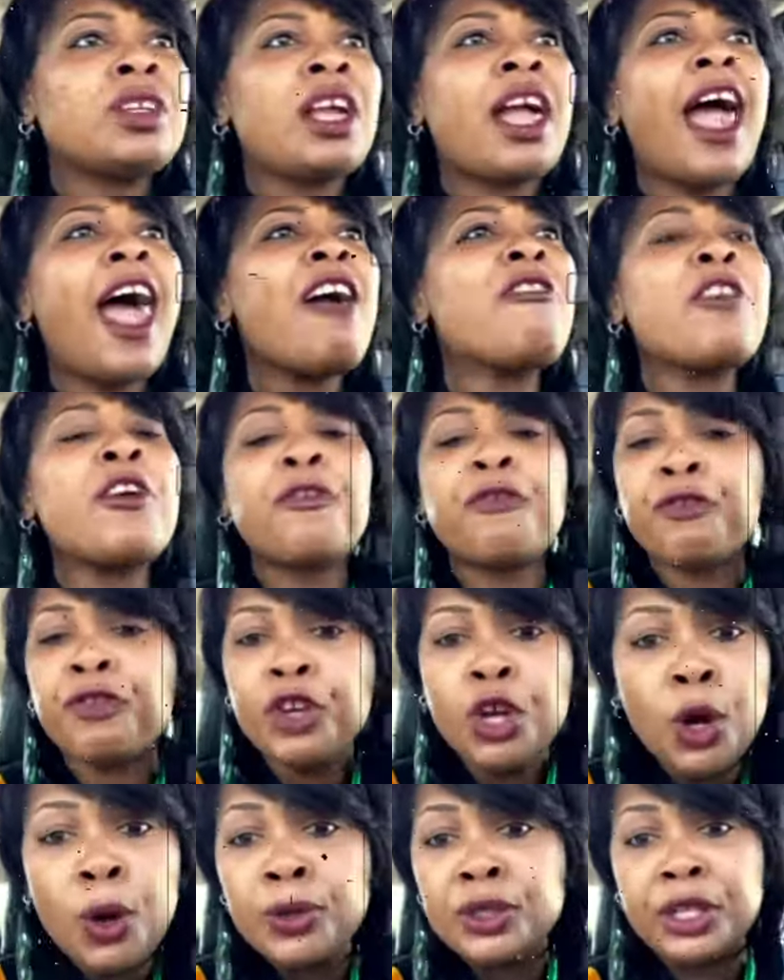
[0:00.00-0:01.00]
I
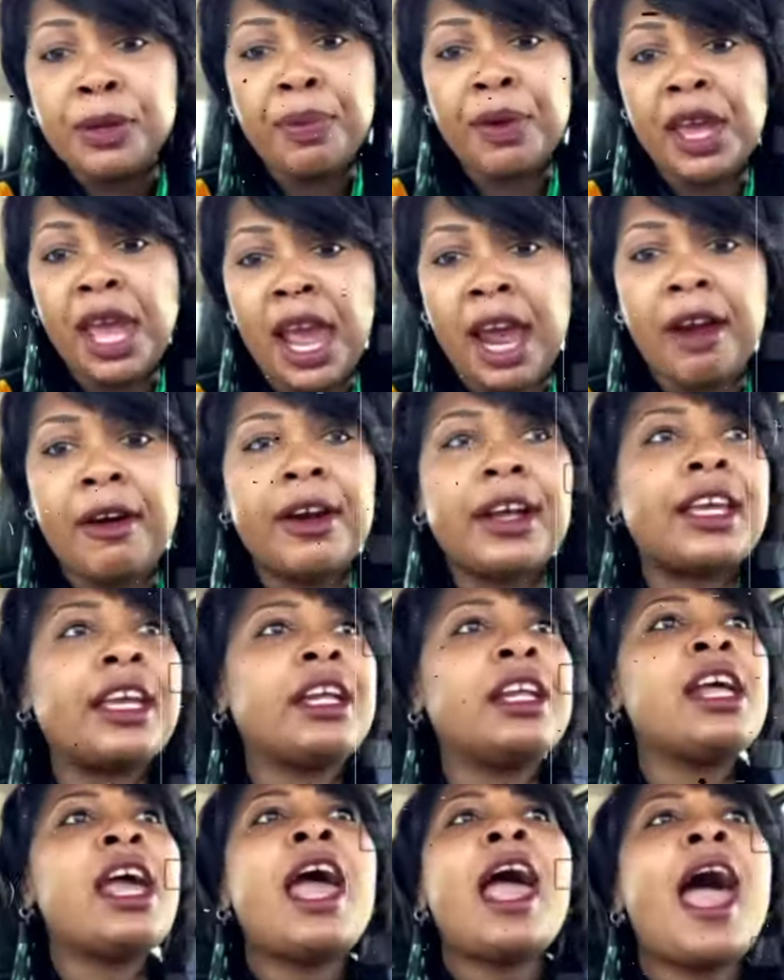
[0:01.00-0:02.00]
refuse to be
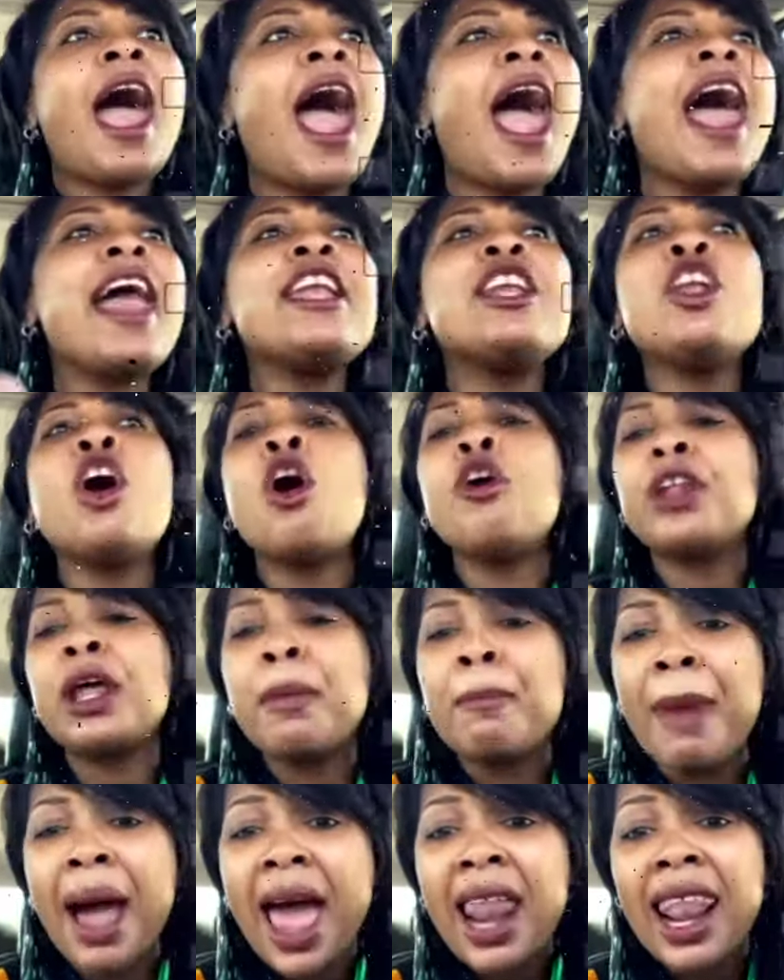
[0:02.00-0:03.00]
arrogant. I know
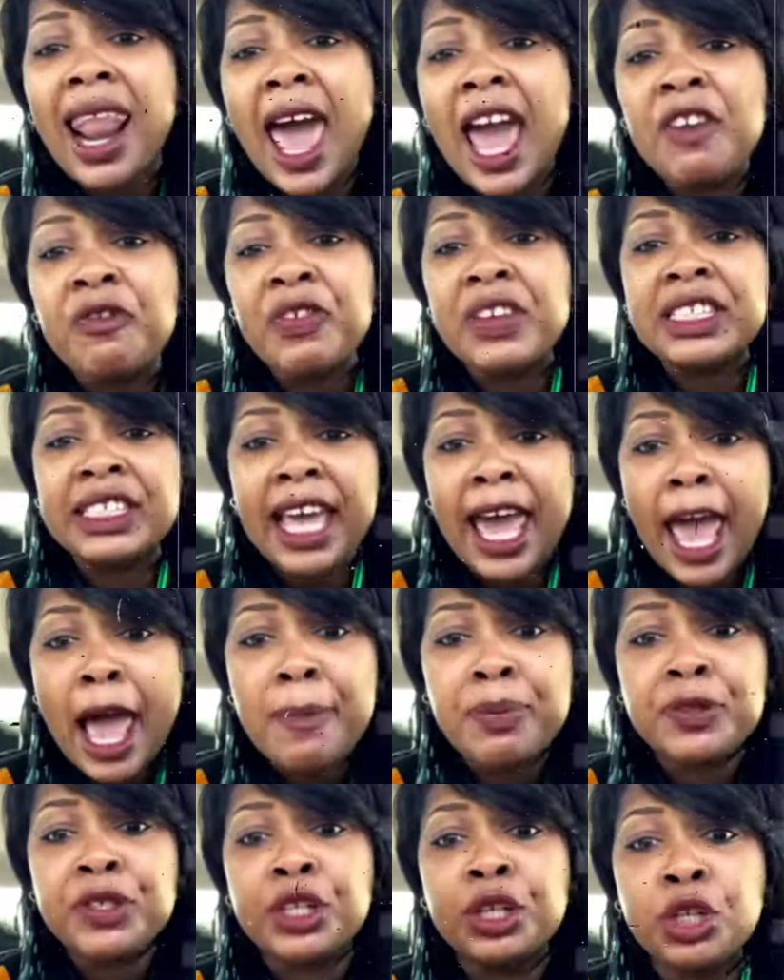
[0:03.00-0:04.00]
that my life is
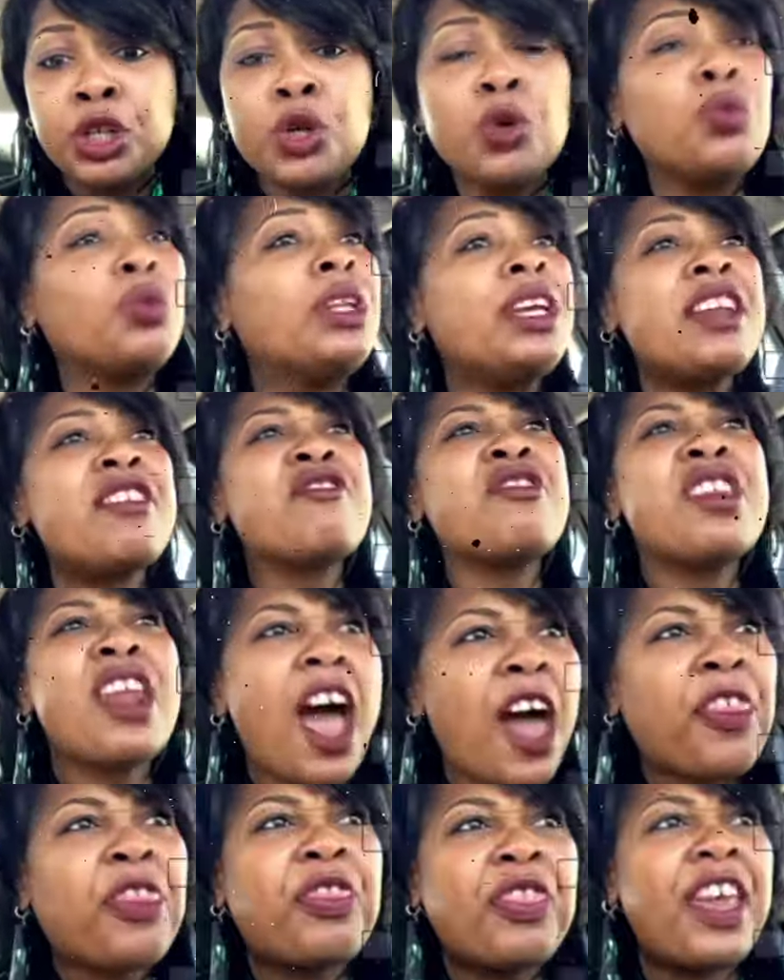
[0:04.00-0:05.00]
absolutely
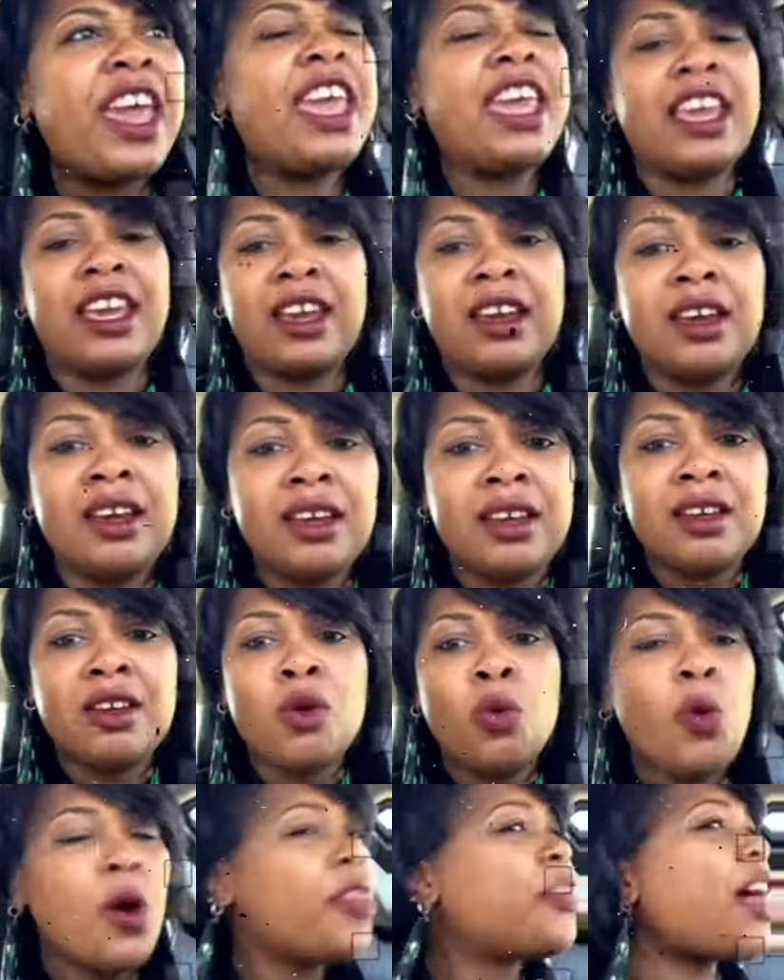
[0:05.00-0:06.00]
nothing
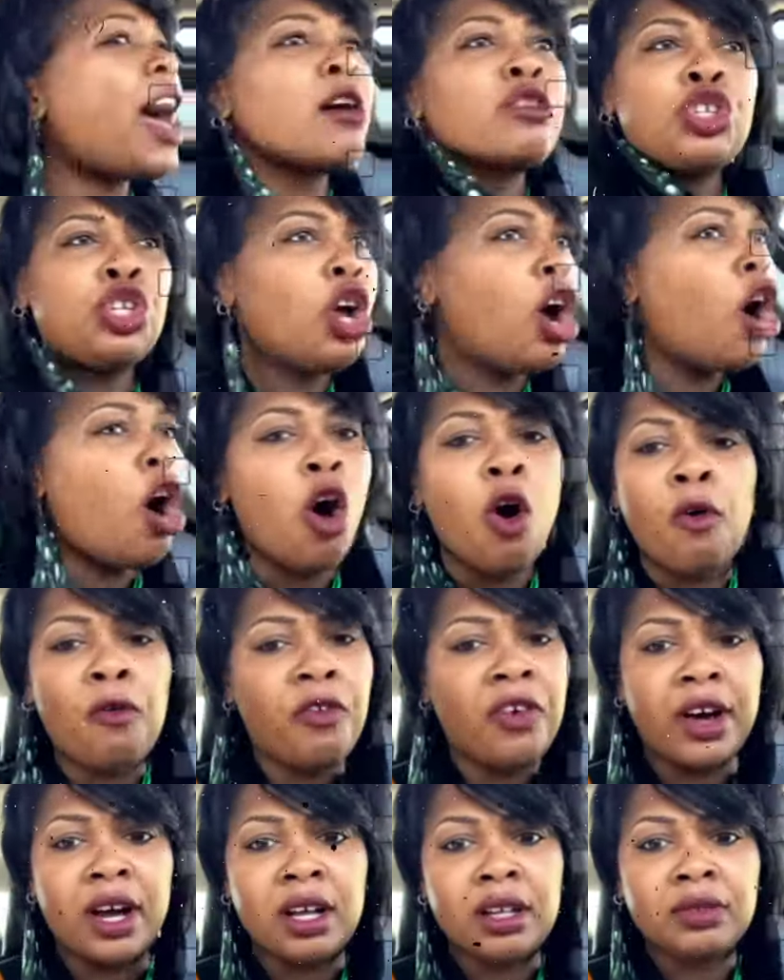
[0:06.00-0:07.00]
without
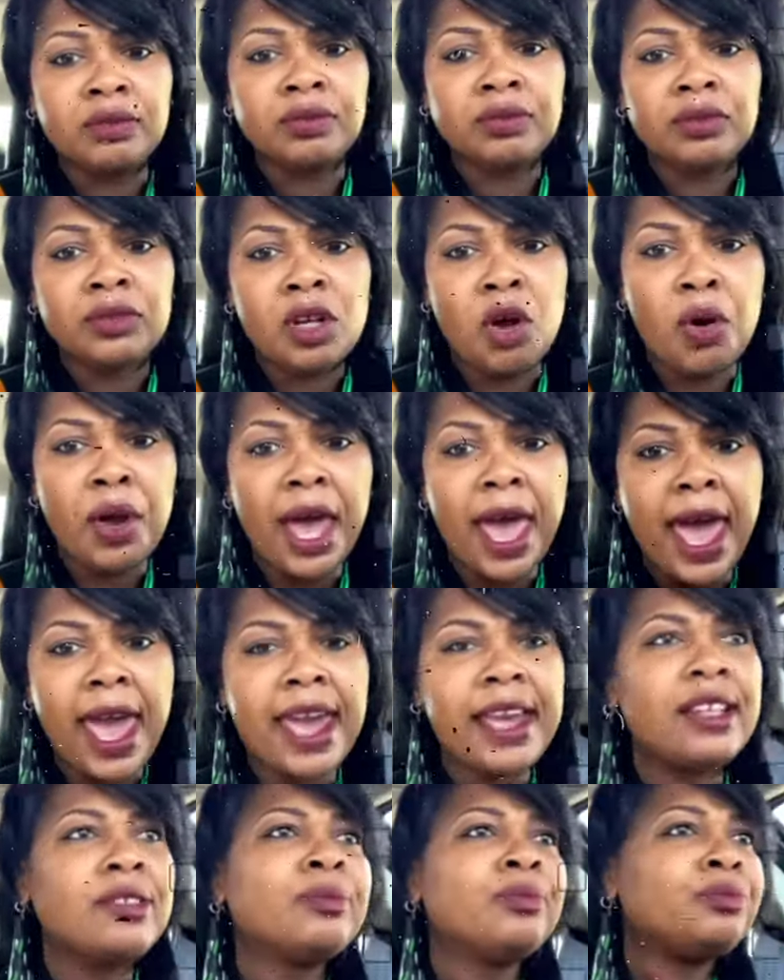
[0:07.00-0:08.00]
Jehovah.
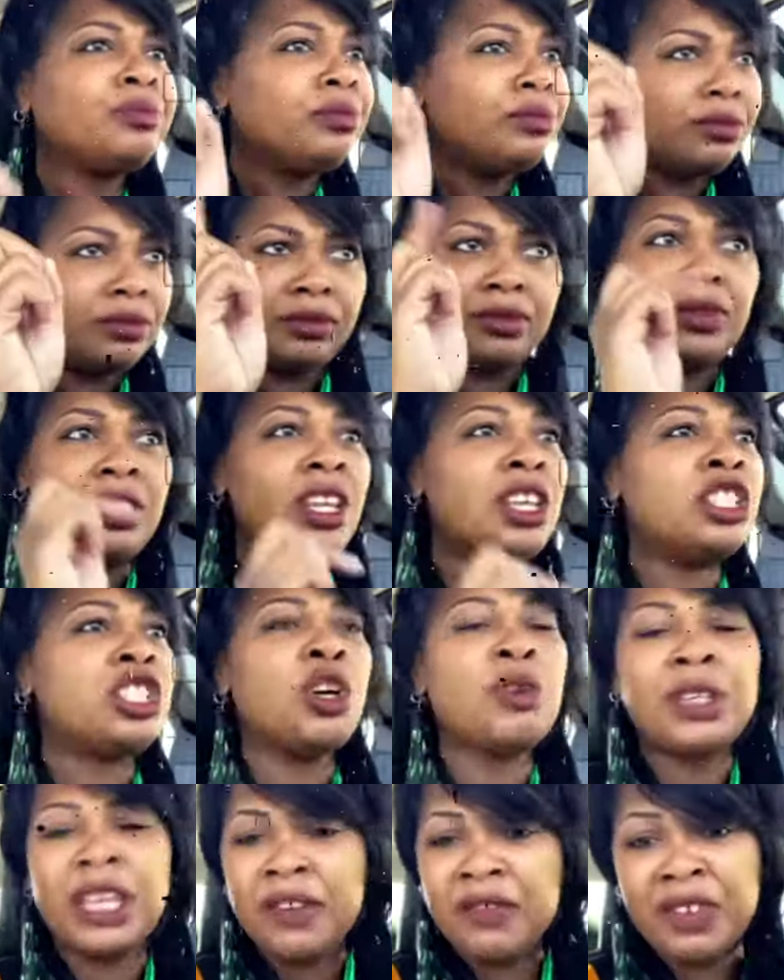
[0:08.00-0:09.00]
Okay?
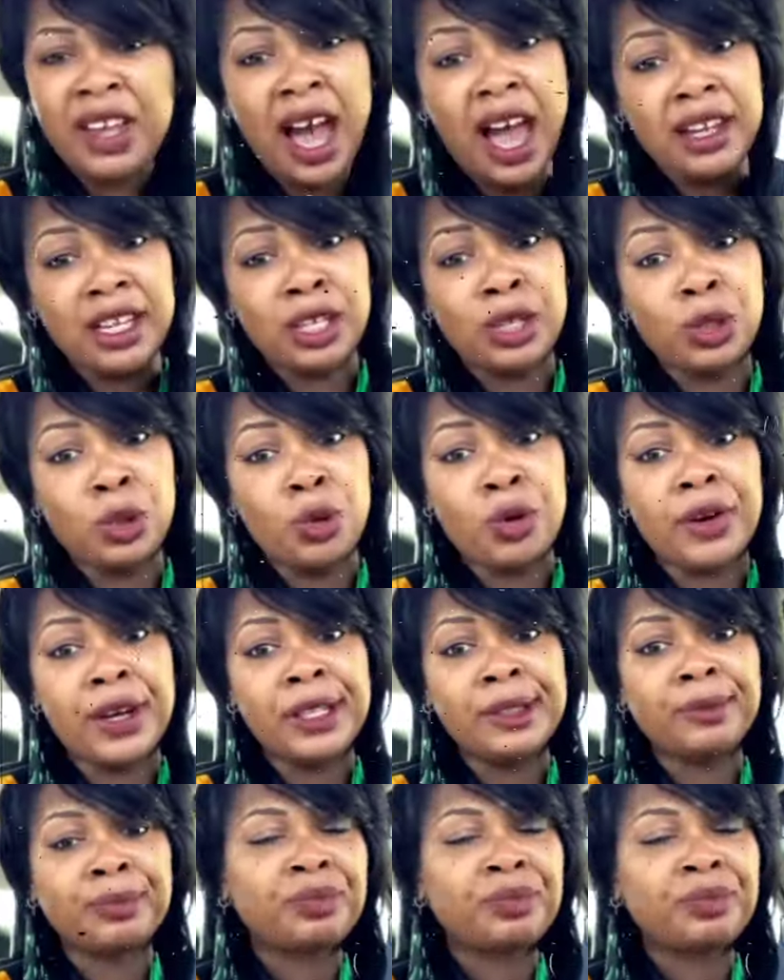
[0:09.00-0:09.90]
So give God the glory.